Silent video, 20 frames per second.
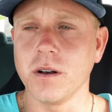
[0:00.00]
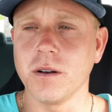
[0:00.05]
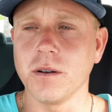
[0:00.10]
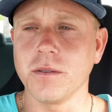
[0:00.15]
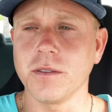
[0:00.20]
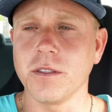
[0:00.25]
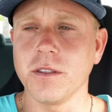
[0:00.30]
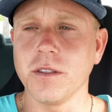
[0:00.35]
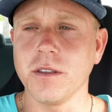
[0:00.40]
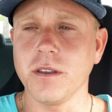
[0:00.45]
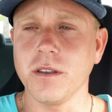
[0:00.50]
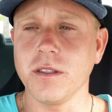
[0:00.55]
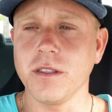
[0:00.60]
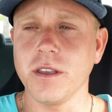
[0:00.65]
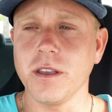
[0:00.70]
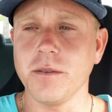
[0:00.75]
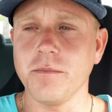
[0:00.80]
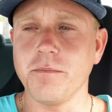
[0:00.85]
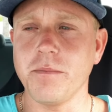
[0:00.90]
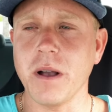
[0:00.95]

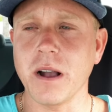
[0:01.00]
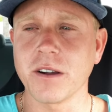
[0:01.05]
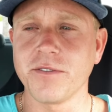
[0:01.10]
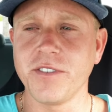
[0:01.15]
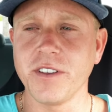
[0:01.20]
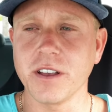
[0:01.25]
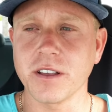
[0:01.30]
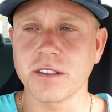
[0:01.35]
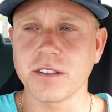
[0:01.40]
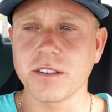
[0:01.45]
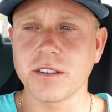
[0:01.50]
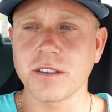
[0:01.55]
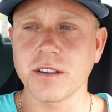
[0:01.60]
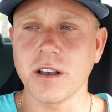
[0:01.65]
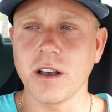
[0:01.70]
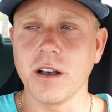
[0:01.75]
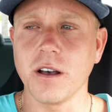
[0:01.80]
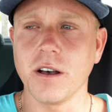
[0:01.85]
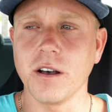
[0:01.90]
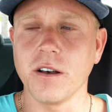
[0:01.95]
the benefits
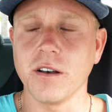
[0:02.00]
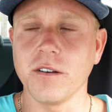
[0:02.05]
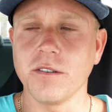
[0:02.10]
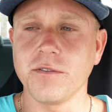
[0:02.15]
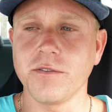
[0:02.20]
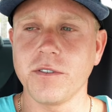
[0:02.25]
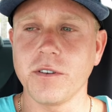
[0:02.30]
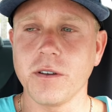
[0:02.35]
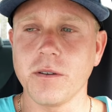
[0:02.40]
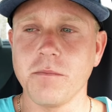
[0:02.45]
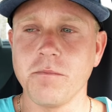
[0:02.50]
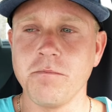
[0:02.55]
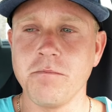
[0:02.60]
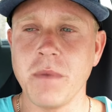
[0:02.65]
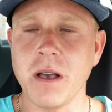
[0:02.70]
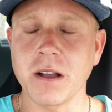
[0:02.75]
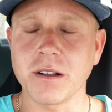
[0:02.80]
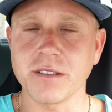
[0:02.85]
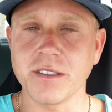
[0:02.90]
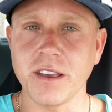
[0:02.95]
of
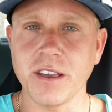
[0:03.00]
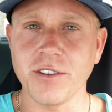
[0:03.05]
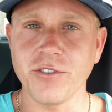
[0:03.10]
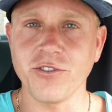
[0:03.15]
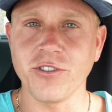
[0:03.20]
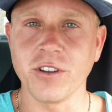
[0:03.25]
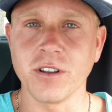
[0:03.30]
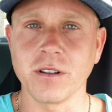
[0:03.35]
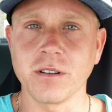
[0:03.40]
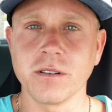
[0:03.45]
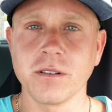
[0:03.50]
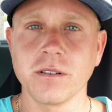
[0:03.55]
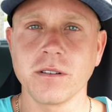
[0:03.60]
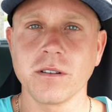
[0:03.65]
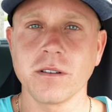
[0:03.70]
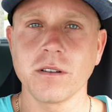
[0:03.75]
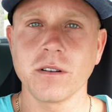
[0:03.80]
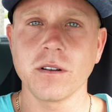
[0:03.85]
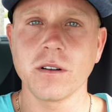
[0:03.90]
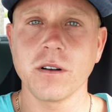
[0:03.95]
meditation
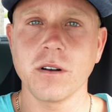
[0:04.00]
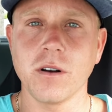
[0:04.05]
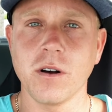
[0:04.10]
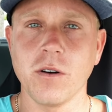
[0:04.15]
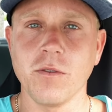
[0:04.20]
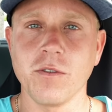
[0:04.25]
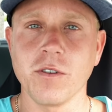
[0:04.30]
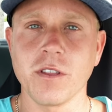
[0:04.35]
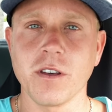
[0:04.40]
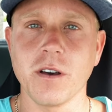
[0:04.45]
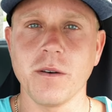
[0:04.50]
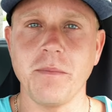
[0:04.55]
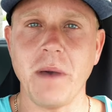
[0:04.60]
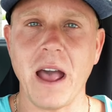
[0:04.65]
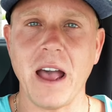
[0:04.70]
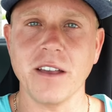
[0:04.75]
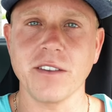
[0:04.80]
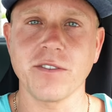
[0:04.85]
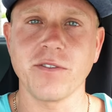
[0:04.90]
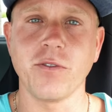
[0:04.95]
over the
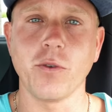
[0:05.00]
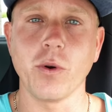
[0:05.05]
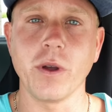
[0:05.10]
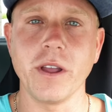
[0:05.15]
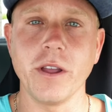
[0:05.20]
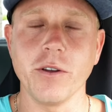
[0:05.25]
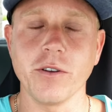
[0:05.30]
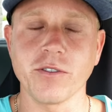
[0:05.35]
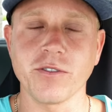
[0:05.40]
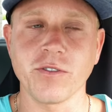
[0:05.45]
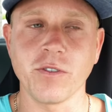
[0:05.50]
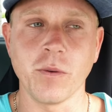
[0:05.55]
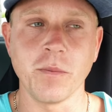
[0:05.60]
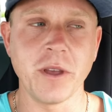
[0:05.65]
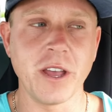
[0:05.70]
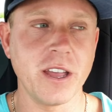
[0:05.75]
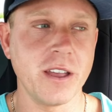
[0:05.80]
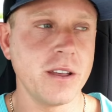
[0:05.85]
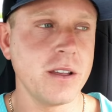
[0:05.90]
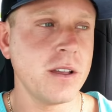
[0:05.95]
past 4 years for
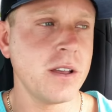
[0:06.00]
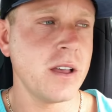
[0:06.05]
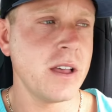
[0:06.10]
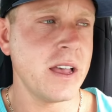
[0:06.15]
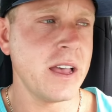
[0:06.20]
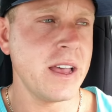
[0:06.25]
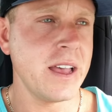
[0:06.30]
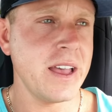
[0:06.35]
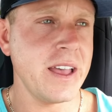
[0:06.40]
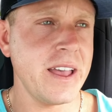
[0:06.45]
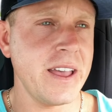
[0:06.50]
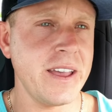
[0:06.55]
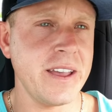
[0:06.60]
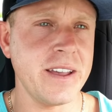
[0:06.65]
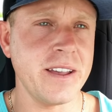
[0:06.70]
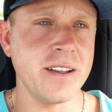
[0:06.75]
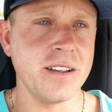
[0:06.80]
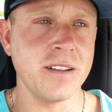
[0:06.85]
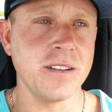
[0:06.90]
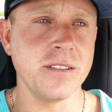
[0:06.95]
me,
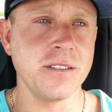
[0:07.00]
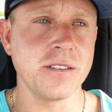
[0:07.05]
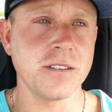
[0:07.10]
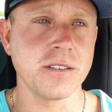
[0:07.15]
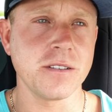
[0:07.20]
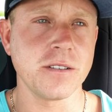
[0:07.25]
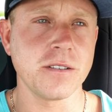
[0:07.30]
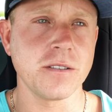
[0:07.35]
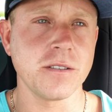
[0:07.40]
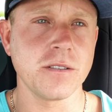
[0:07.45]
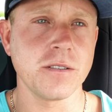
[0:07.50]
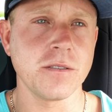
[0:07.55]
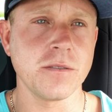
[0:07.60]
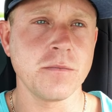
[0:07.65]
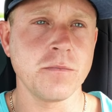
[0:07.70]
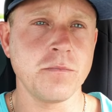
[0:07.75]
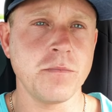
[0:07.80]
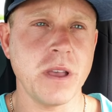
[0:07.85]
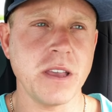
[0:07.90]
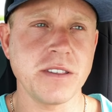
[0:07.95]
and
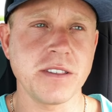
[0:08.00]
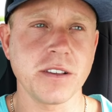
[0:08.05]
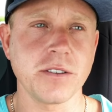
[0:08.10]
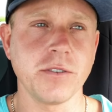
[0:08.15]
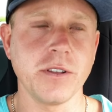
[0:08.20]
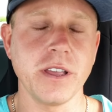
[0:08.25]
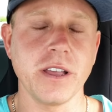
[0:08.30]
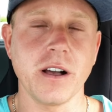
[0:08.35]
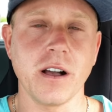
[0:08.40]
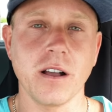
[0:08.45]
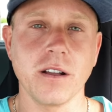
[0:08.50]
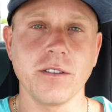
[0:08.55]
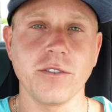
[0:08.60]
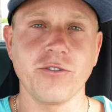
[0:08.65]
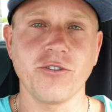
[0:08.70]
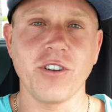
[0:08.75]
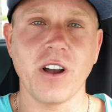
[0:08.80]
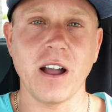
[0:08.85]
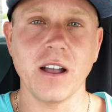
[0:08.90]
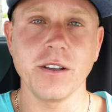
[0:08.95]
basically
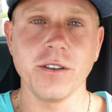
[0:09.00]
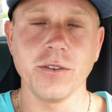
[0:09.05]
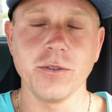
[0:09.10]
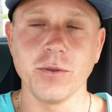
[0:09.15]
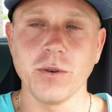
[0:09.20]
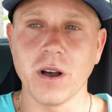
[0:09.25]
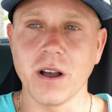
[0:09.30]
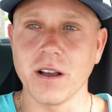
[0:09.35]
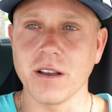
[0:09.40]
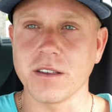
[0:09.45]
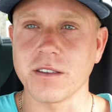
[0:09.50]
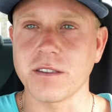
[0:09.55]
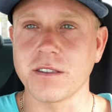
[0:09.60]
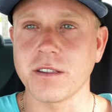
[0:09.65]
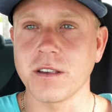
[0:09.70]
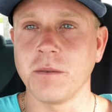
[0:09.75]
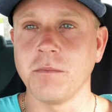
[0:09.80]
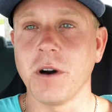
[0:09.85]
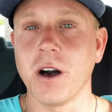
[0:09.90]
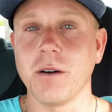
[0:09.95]
try to
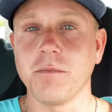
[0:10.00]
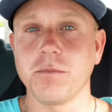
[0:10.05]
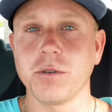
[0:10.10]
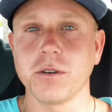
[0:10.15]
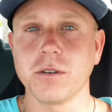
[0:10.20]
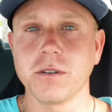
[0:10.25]
sum up